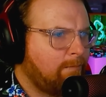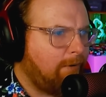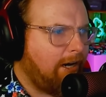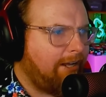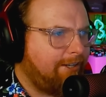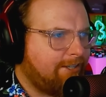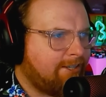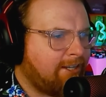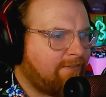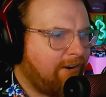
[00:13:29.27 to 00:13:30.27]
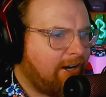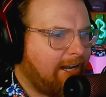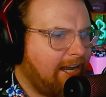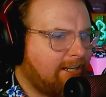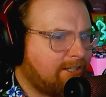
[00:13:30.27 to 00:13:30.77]
But this thing's very
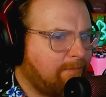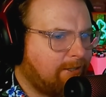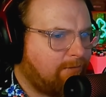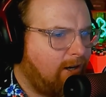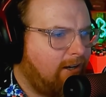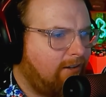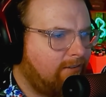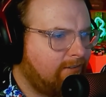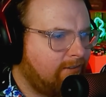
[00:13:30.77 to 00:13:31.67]
handsome as well.